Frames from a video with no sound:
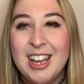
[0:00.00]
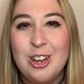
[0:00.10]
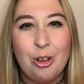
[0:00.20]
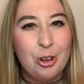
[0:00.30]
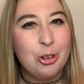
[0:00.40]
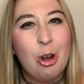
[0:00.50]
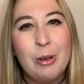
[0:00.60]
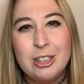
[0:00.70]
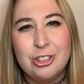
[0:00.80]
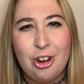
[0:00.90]
they're
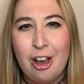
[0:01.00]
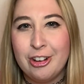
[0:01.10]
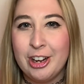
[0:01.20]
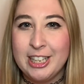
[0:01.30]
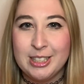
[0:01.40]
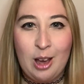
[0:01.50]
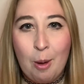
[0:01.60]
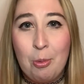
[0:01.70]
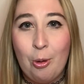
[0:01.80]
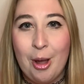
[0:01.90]
growing stronger as a
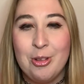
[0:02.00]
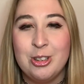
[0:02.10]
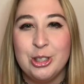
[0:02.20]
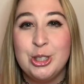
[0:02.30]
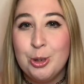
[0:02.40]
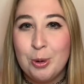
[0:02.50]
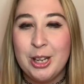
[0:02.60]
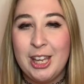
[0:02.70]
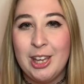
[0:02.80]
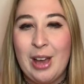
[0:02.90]
couple and they're just super
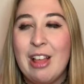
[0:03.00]
cute.